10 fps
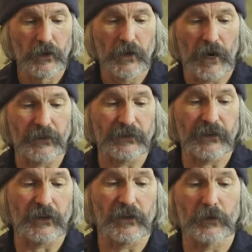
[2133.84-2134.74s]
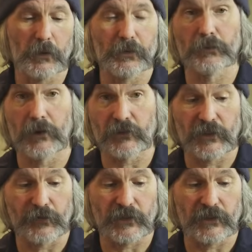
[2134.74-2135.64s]
I think they could come up with a bunch of
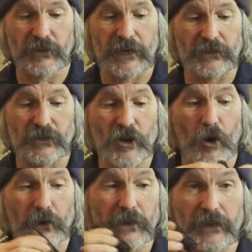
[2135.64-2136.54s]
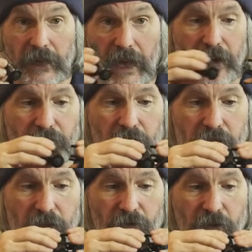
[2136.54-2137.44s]
different designs knowing that they have this
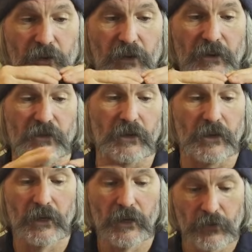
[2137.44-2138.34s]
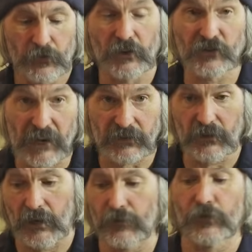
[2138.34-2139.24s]
configuration for a chest
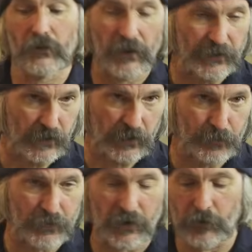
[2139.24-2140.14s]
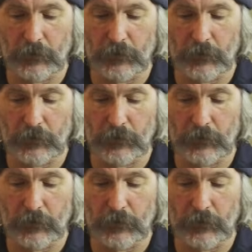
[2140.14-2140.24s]
light, for a light that clips onto your